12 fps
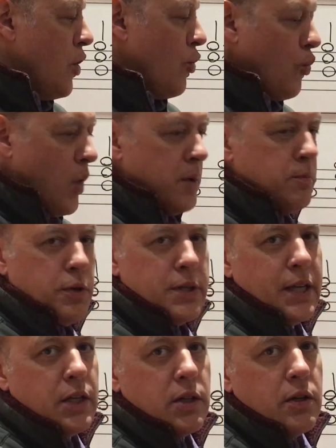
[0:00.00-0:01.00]
one
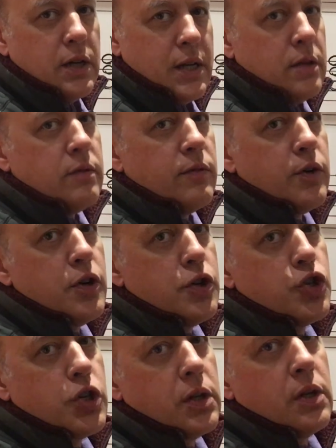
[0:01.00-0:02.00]
particular
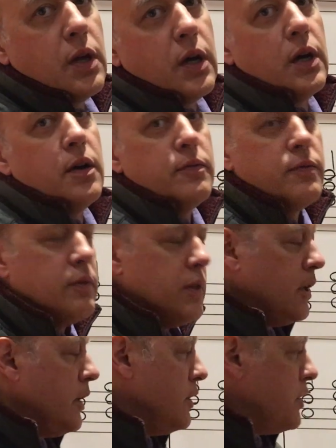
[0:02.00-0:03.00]
inversion of
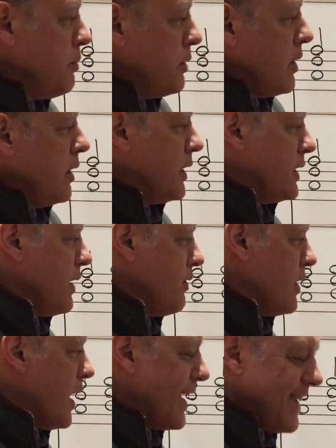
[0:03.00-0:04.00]
the Supertonic
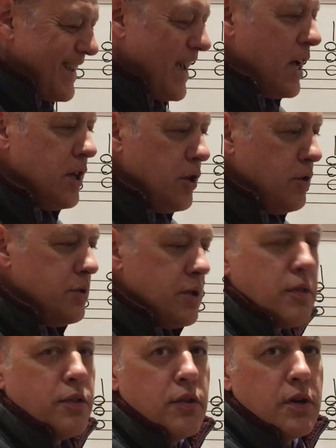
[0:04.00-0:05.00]
Seventh. I can't use the
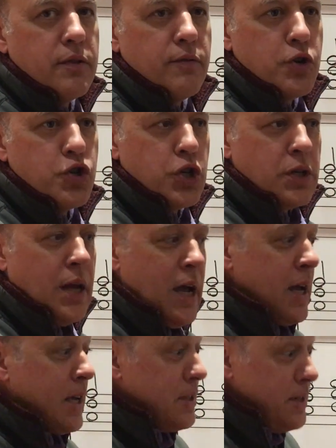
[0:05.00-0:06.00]
third inversion
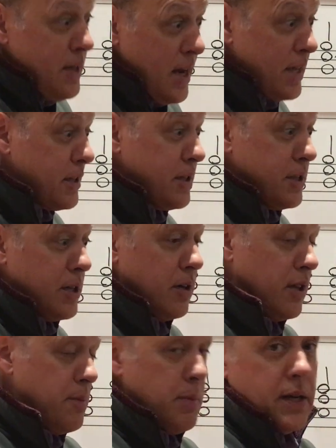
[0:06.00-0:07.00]
because
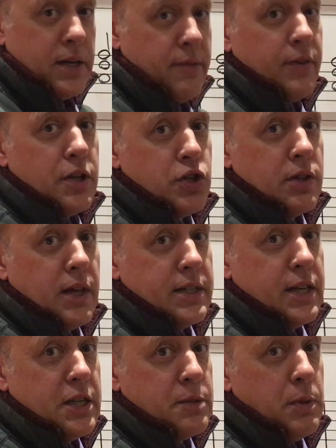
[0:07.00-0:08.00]
necessarily by definition that
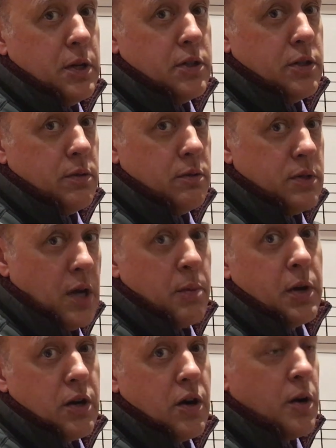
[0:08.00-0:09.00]
takes me to
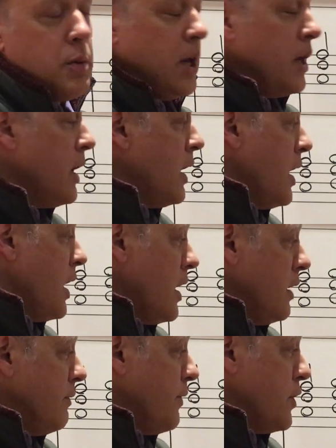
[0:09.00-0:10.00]
dominant harmony
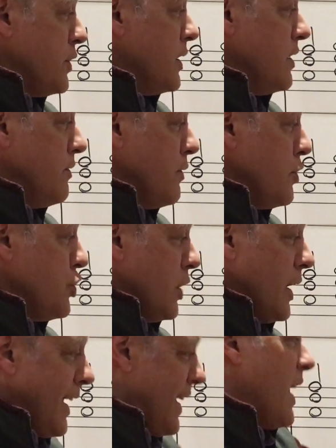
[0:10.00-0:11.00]
in first inversion.
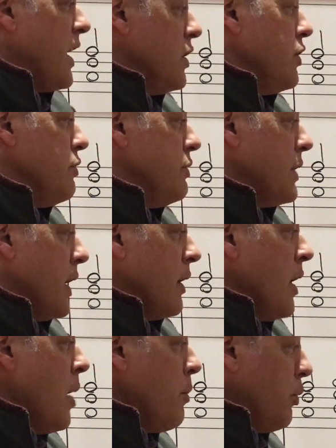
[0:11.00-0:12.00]
I can't use that.
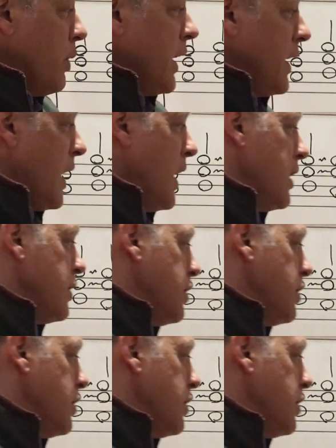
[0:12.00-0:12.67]
But what I can